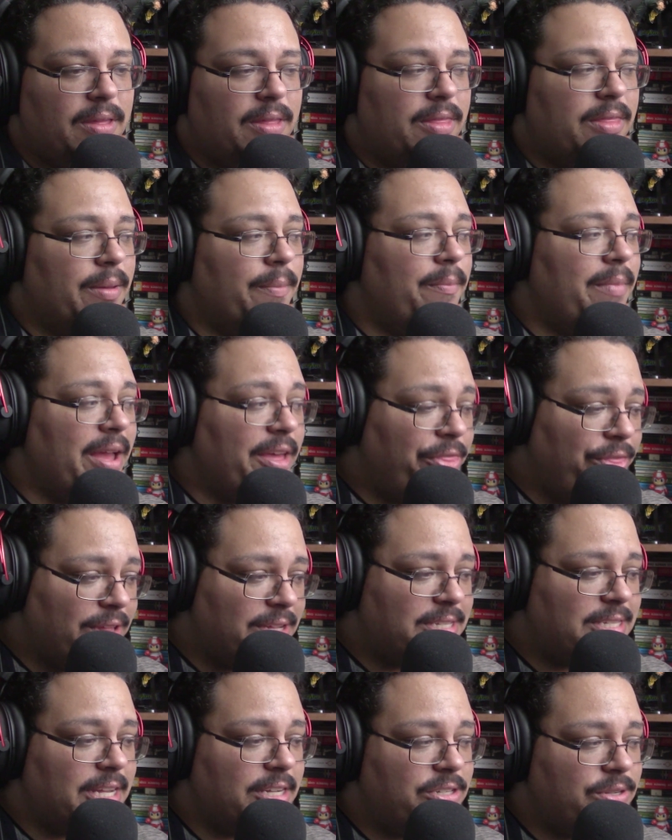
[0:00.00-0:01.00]
The
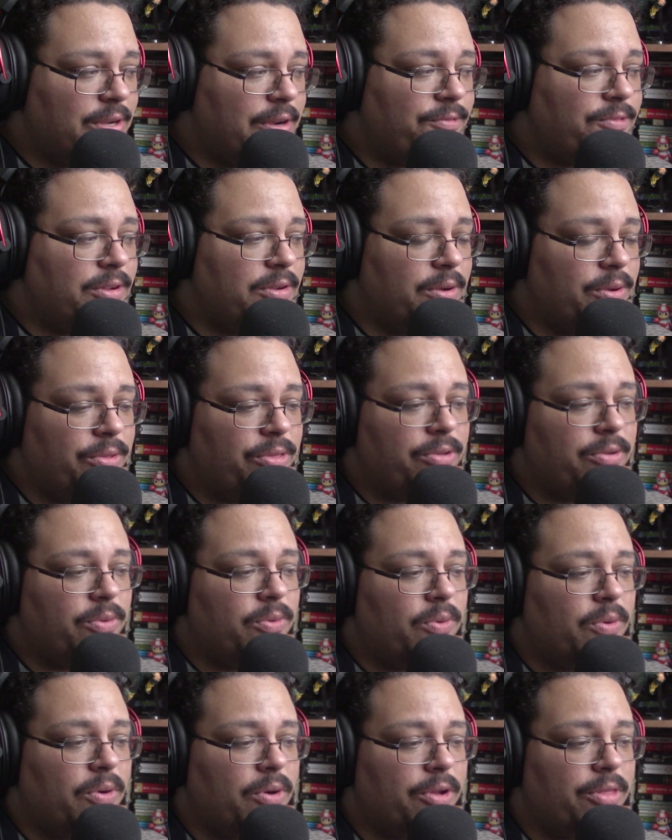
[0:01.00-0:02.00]
methods that you have to go
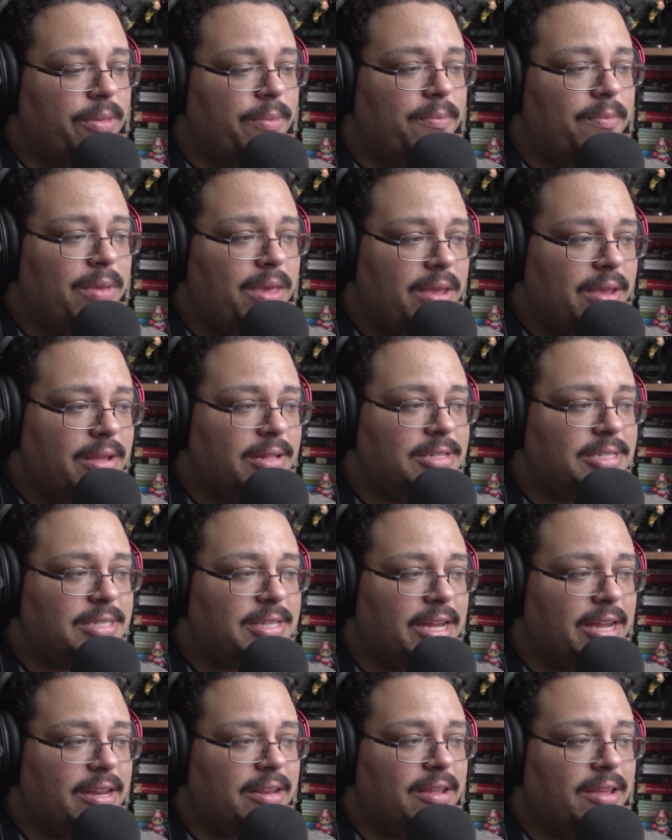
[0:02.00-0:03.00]
through, or the means
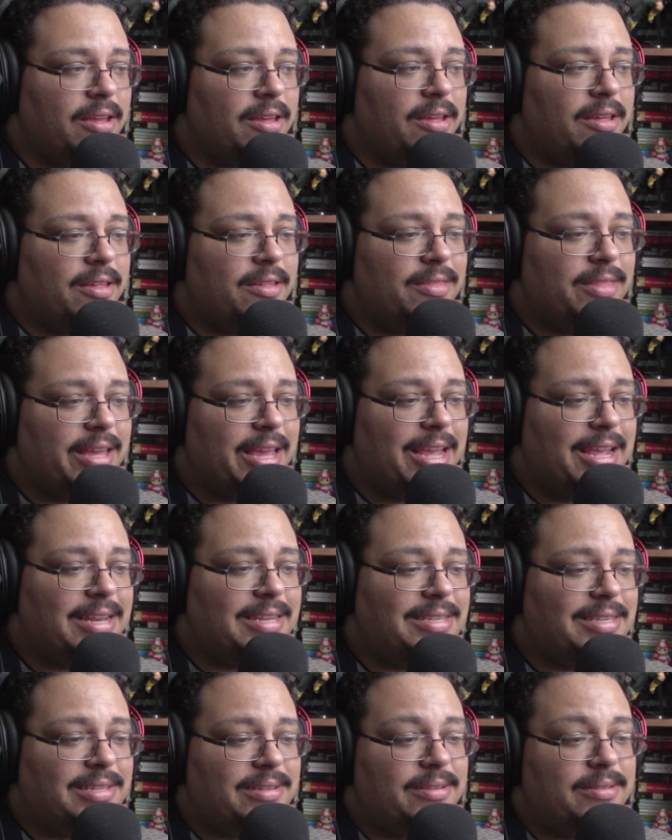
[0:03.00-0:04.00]
that they
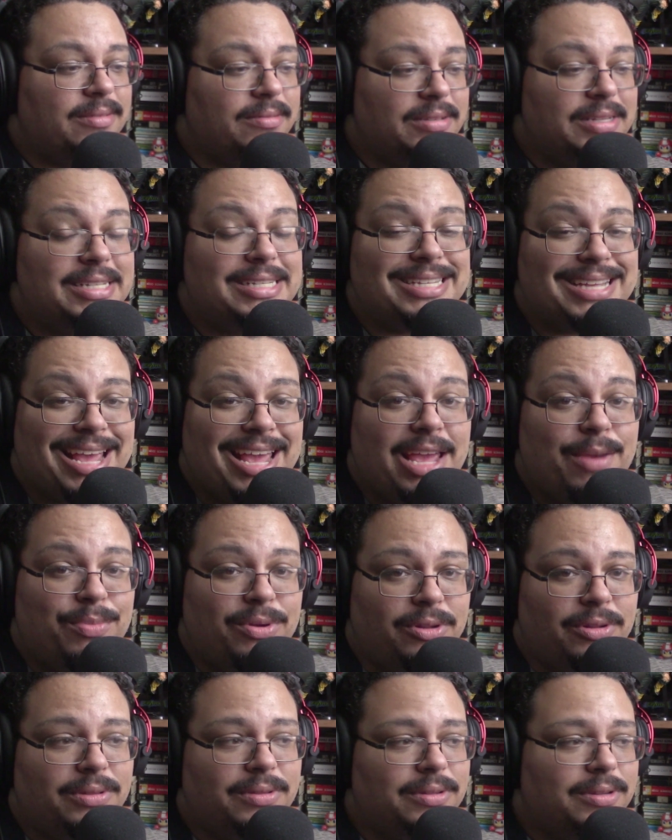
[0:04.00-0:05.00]

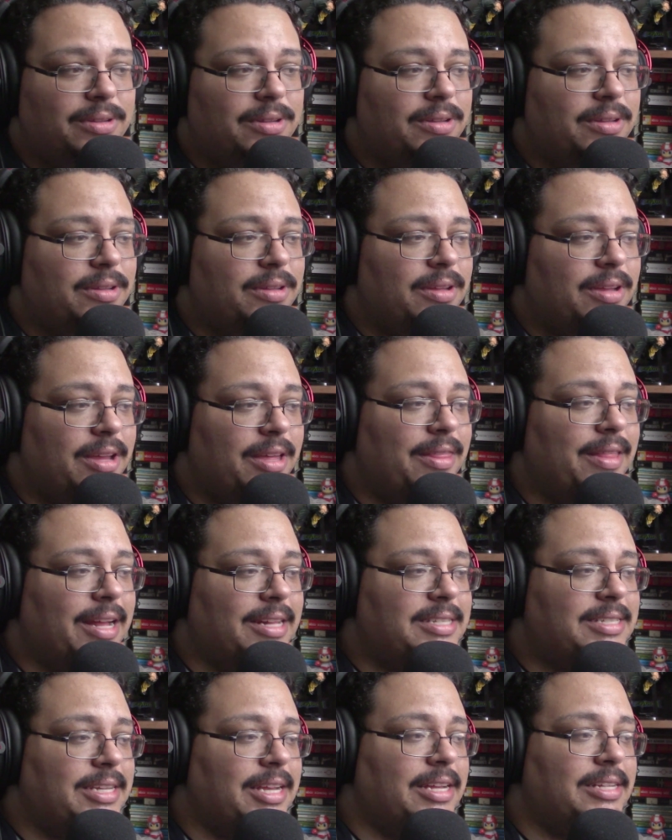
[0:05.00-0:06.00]
disable in
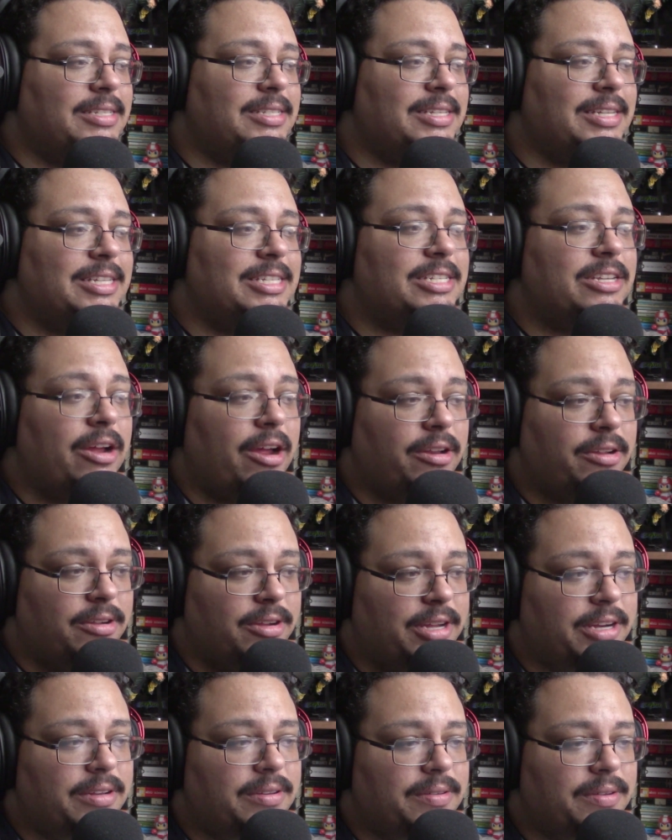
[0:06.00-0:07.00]
that sense, is not
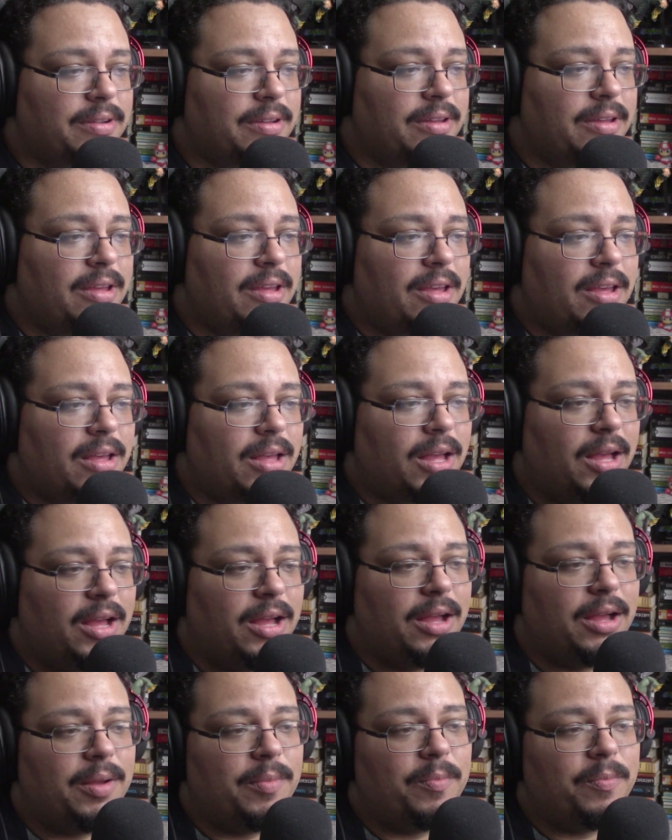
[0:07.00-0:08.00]
good.
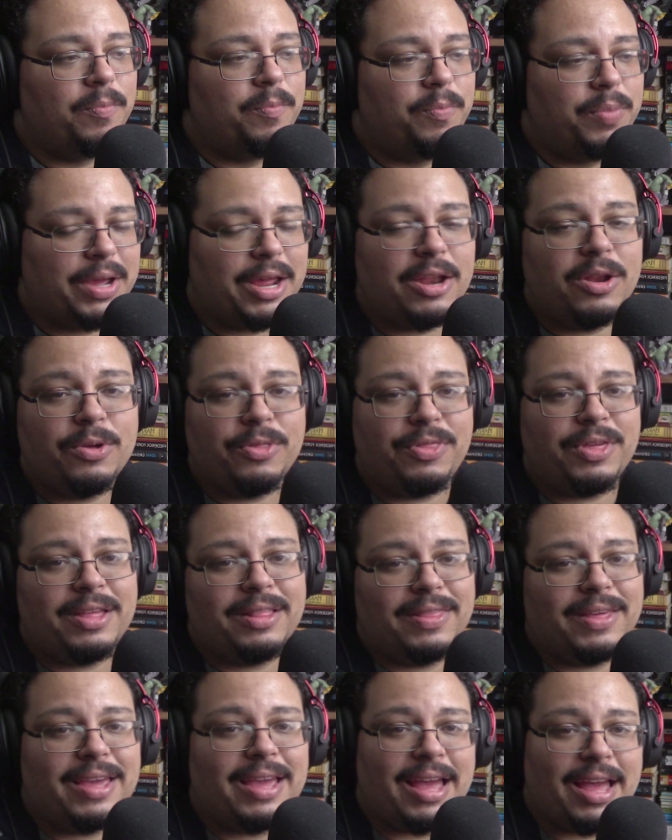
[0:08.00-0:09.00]
But I don't think
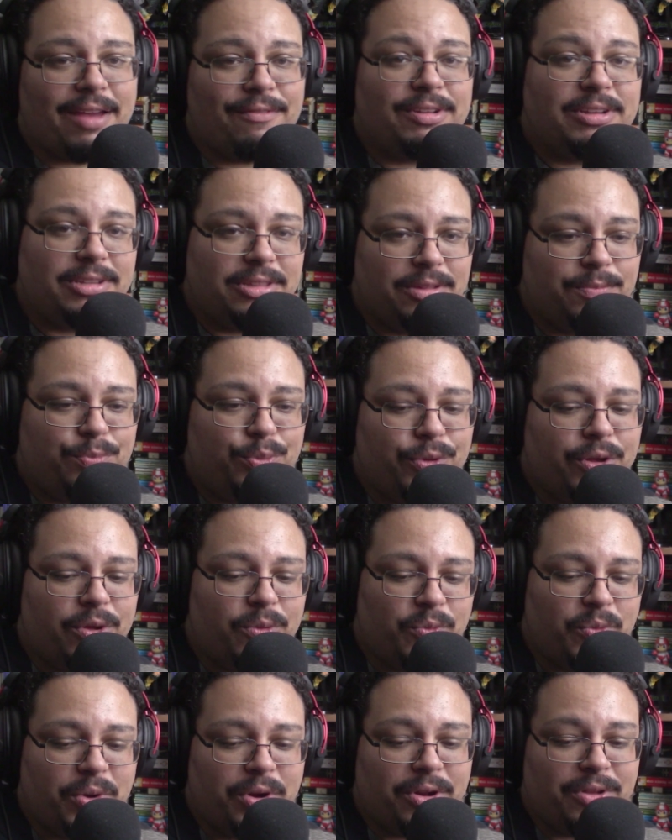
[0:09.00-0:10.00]
they have it to the
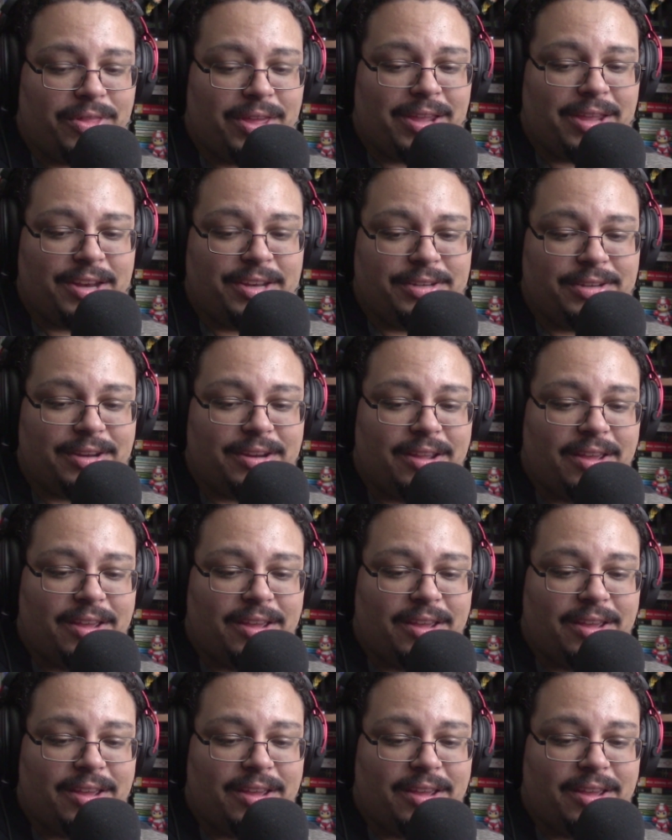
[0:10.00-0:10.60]
point where they can